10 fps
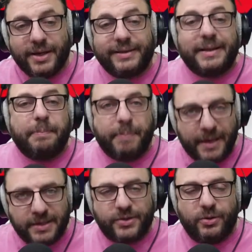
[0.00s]

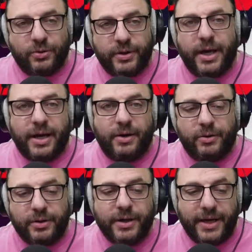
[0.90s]
depends on
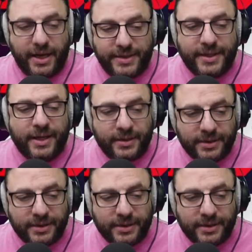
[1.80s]
our race start,